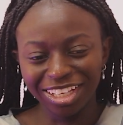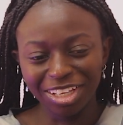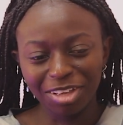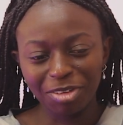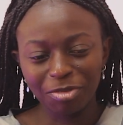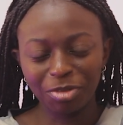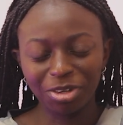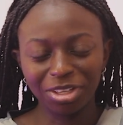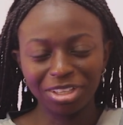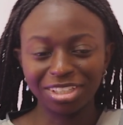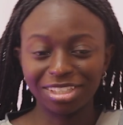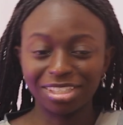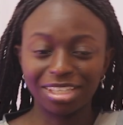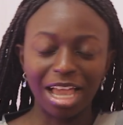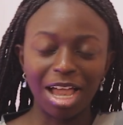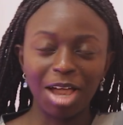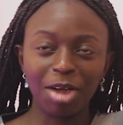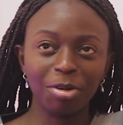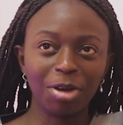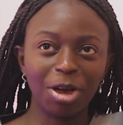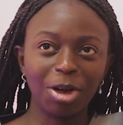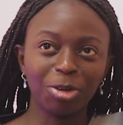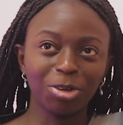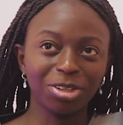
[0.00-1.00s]
But Sam,
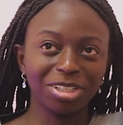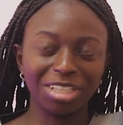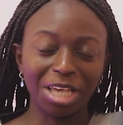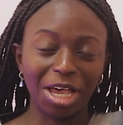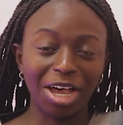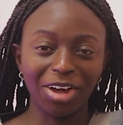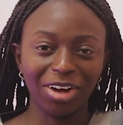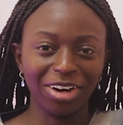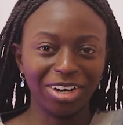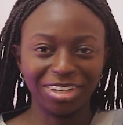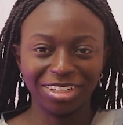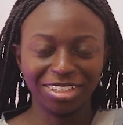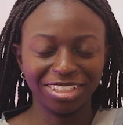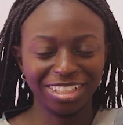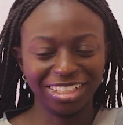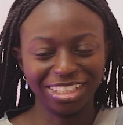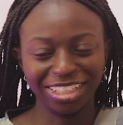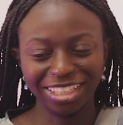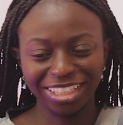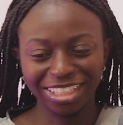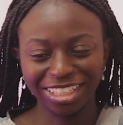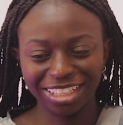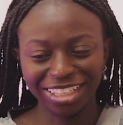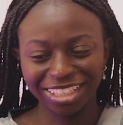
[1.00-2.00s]
I would tell her.
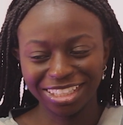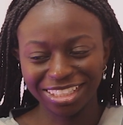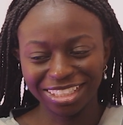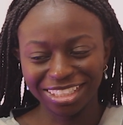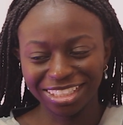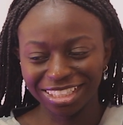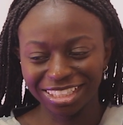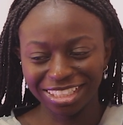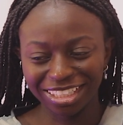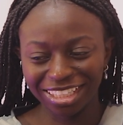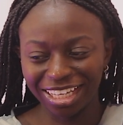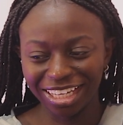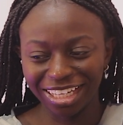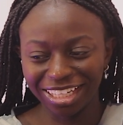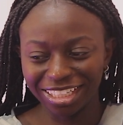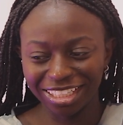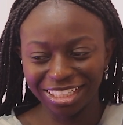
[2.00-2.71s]
Yeah. Like,